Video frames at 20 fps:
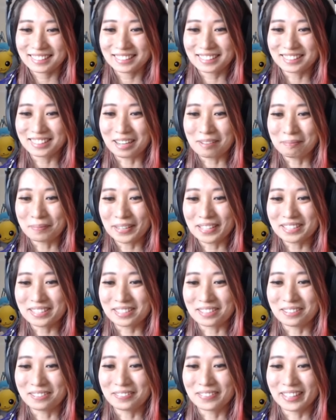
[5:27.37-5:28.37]
You're dumping
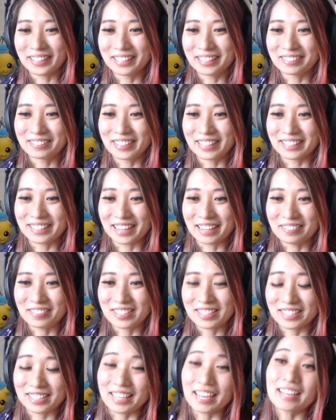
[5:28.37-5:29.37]
so many of my
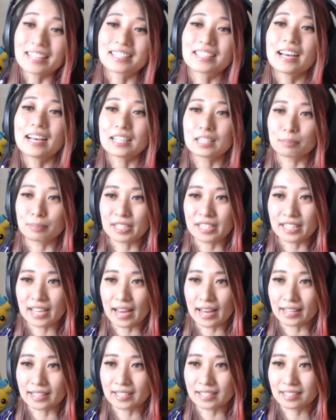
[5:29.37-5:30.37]
diamonds. Yes, yes,
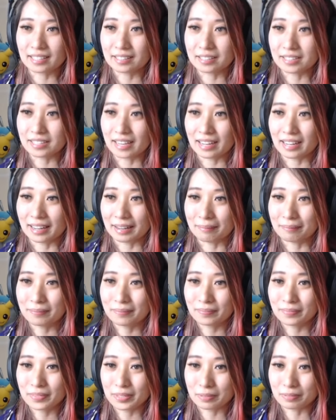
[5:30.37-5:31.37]
reset. Good time
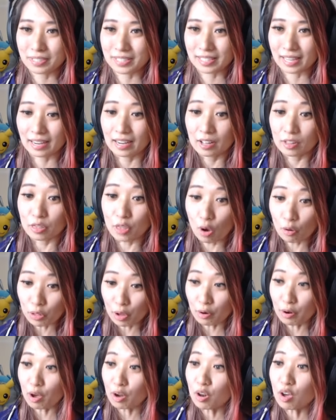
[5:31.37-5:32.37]
to reset. No, no,
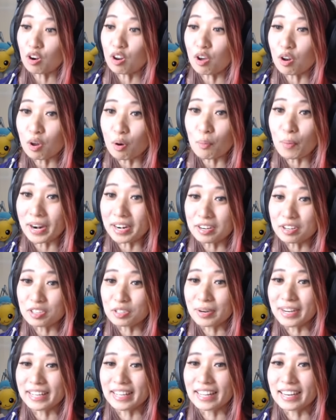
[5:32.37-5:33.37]
no, no, no, no! What are you
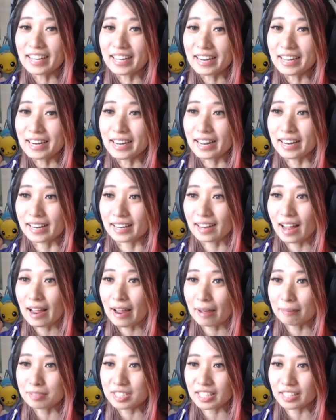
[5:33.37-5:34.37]
doing? Lee, Lee, Lee, I,
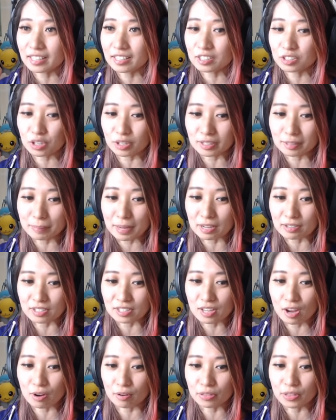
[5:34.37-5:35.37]
am taking oh, control of the mouse.
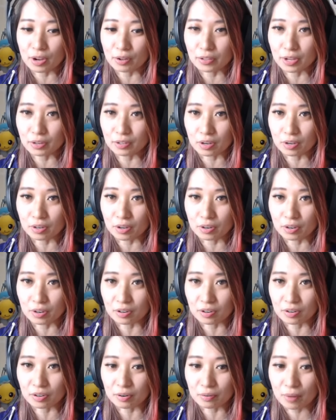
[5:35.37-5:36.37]
No, no, no, no, place, no,
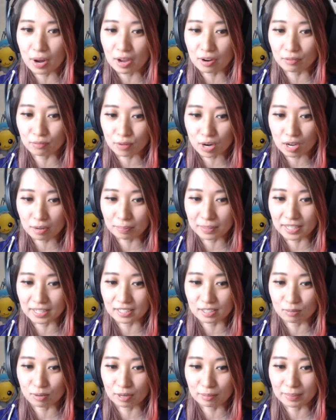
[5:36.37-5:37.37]
no, no, no. Wrong, wrong
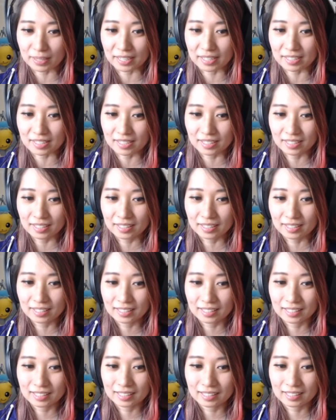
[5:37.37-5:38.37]
place, wrong place. I thought that's
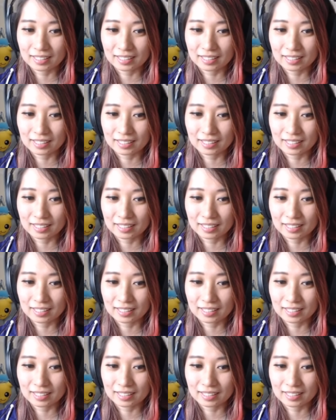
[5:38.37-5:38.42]
where we go